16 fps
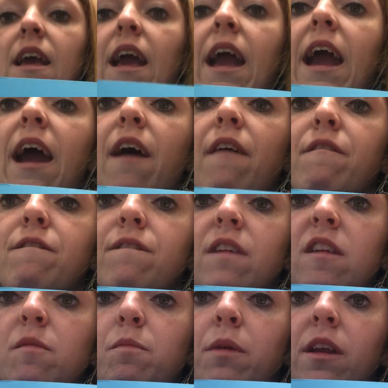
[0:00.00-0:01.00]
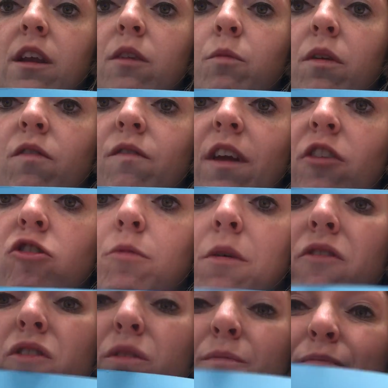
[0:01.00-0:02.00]
Half is planted with
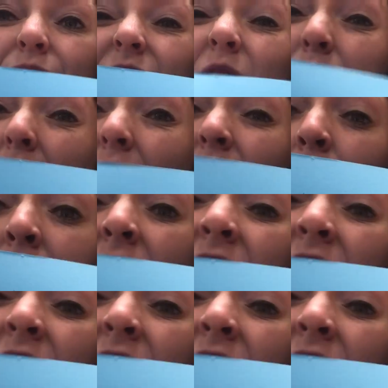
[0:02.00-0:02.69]
vegetables. The bottom